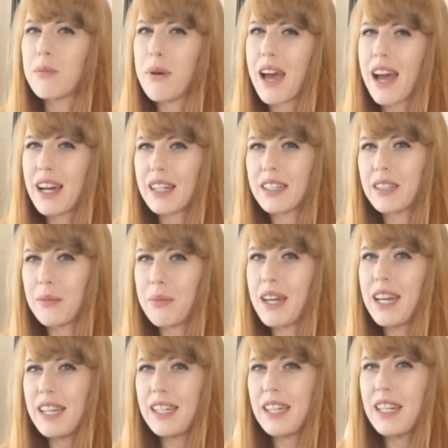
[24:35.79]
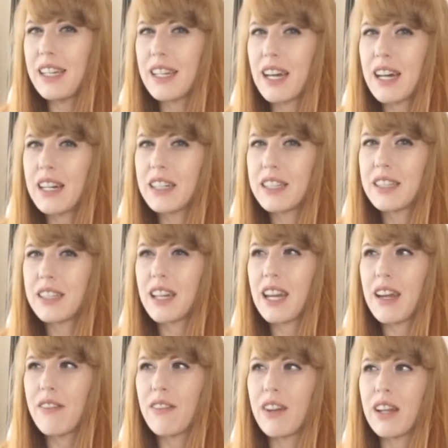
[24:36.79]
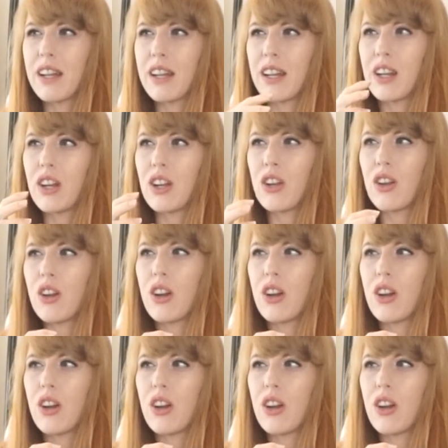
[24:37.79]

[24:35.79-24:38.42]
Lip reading: pass a PT test even